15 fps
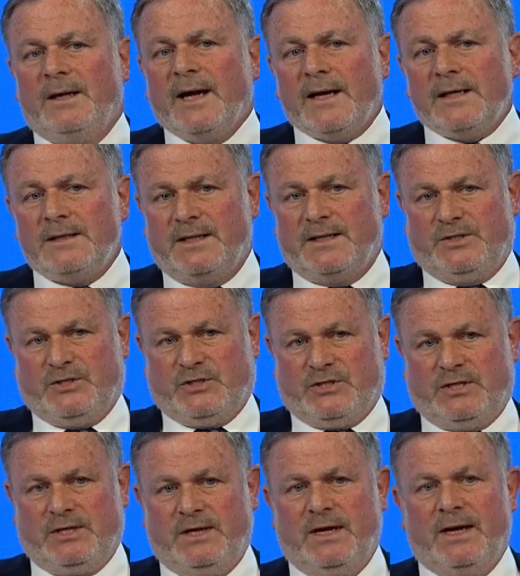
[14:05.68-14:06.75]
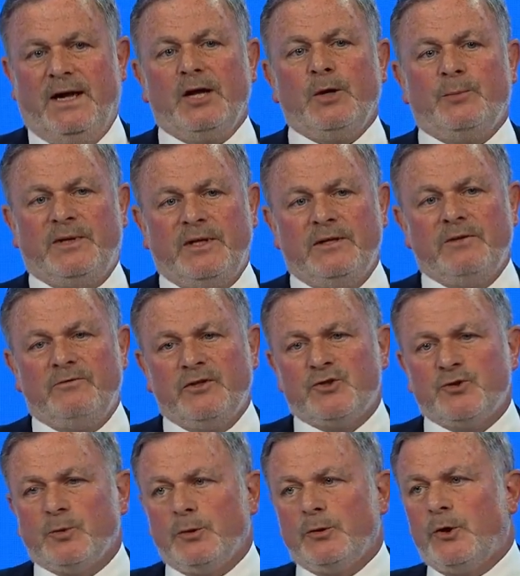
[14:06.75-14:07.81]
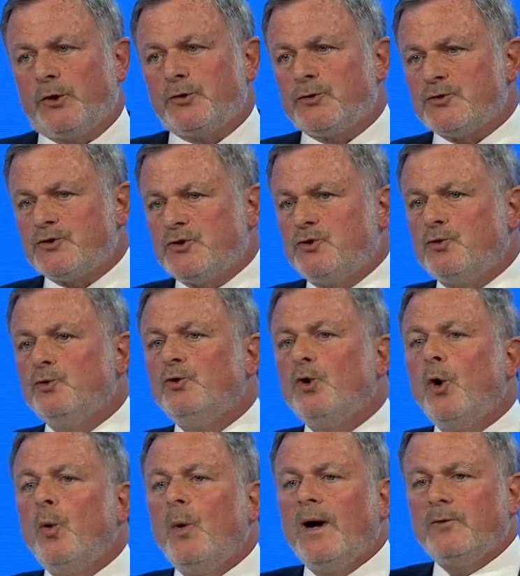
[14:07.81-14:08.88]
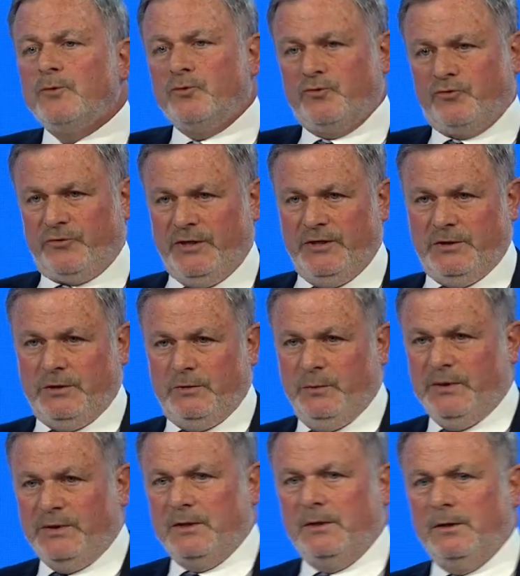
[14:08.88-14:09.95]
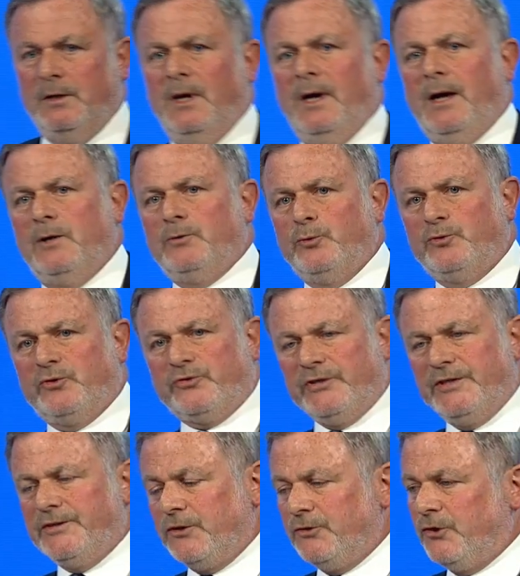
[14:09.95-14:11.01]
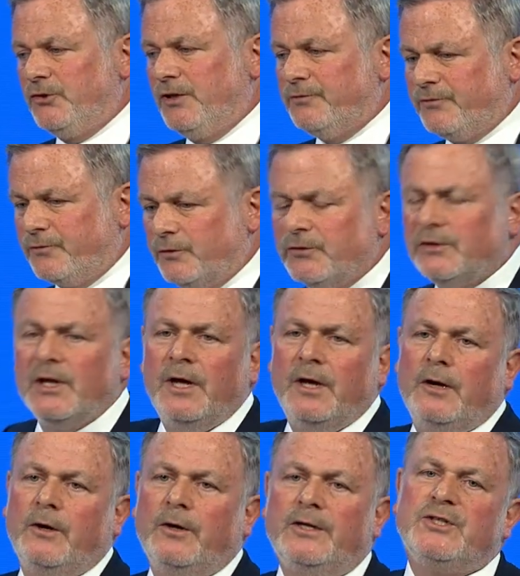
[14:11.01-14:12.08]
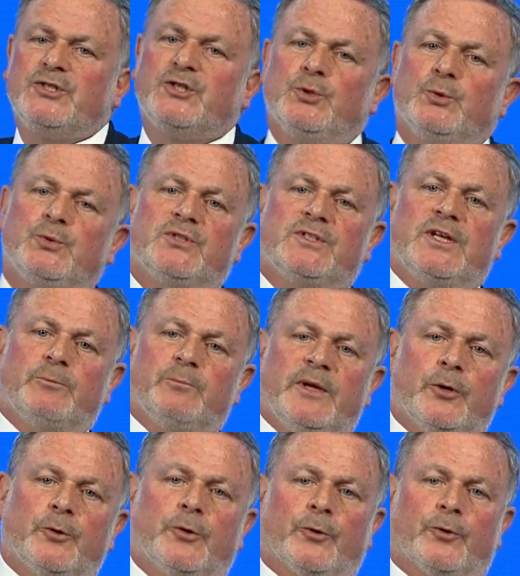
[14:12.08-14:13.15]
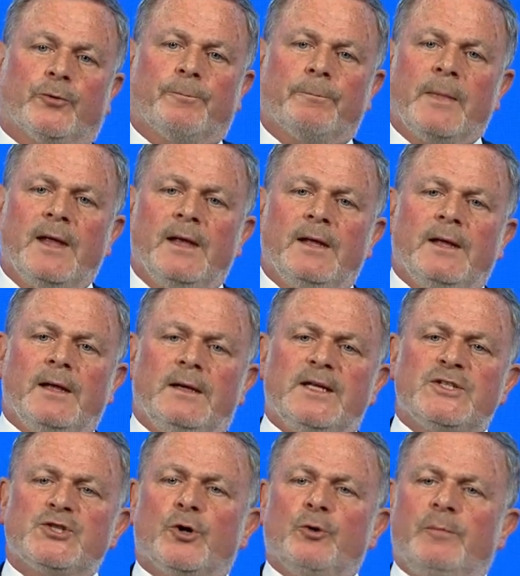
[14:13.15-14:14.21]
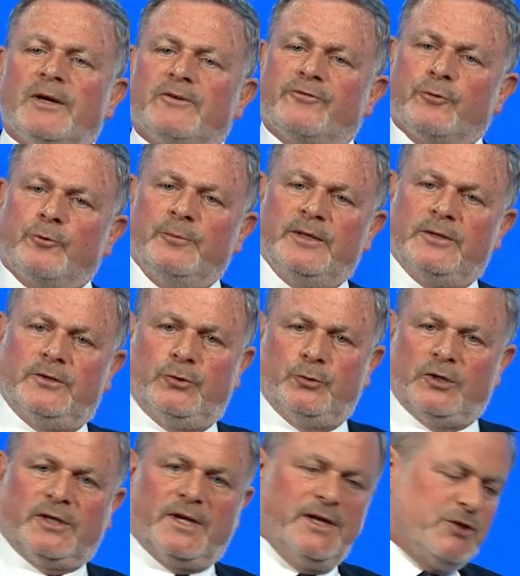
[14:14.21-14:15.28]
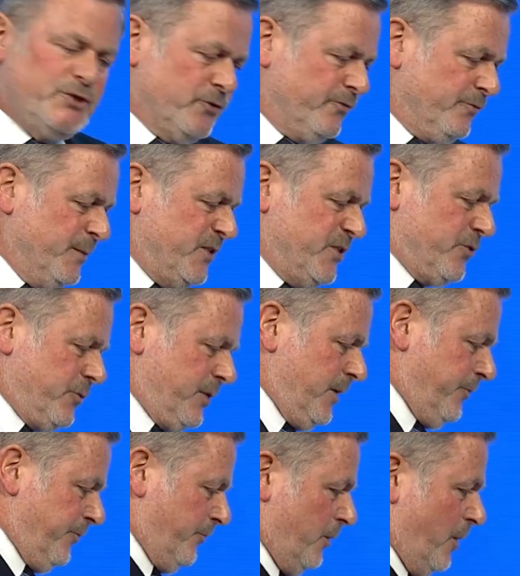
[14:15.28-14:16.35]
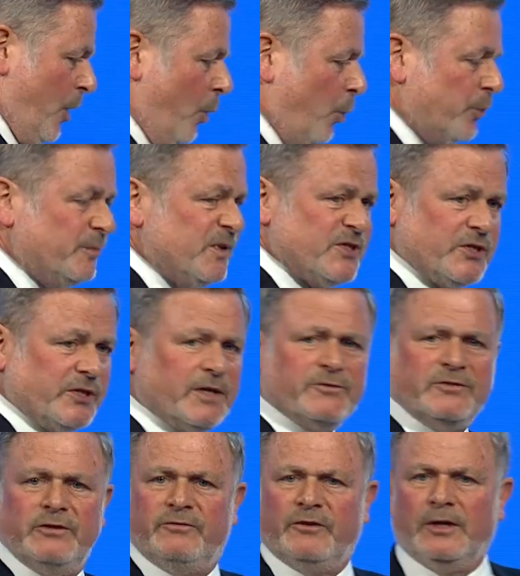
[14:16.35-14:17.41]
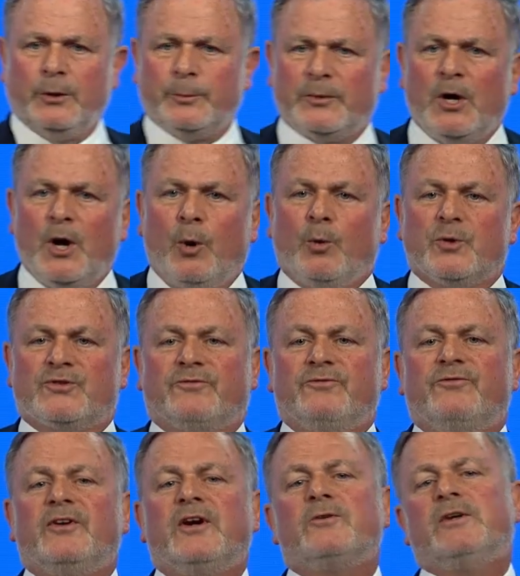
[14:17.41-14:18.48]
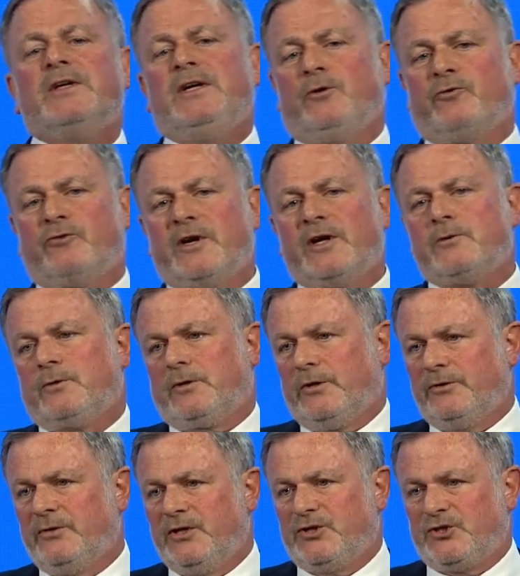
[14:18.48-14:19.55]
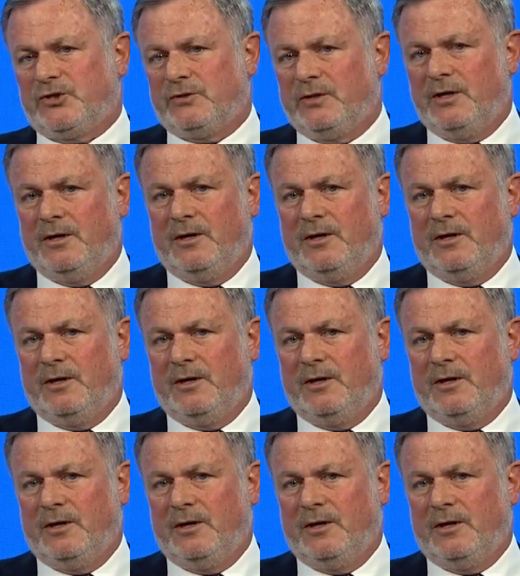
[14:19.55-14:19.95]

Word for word: Guidelines help the individual doctors to know how to treat, uh, with, uh, how to treat the different uh, issues that may occur. Let's go back for a minute to the case of Mr. F. What Mr. F developed was a very rare condition.